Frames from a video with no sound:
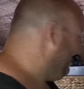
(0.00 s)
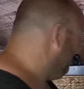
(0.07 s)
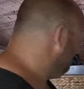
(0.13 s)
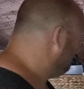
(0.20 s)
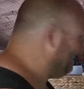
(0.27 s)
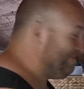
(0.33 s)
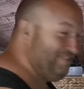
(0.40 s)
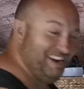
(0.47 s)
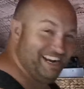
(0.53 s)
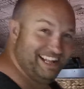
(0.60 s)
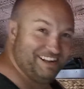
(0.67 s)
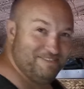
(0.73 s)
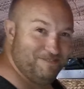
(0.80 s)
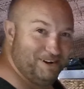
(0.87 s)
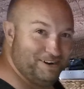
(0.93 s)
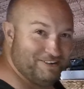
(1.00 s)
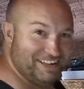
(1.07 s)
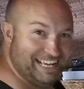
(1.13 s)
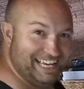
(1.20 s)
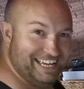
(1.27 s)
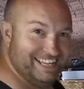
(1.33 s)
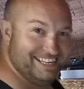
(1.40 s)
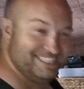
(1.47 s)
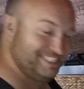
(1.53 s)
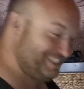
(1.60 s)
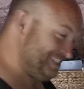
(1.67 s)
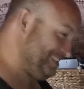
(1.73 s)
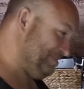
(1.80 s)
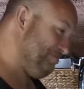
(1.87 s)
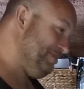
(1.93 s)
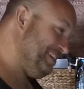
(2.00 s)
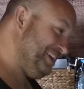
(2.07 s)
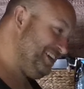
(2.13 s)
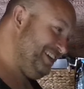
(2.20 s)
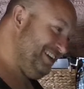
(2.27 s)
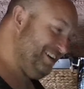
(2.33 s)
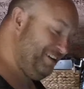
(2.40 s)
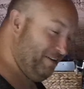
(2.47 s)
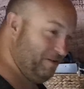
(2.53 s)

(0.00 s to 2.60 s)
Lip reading: I've been waiting a while to get something.